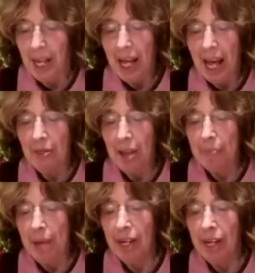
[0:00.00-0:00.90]
And they
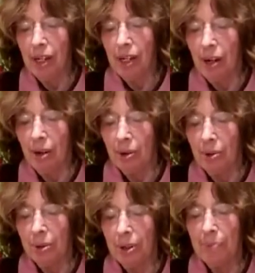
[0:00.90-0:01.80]
make a
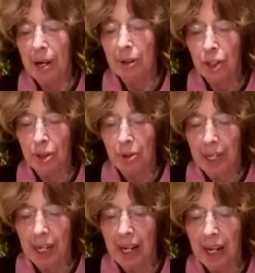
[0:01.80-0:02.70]
code about
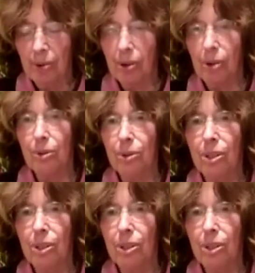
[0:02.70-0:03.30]
shooting arrows.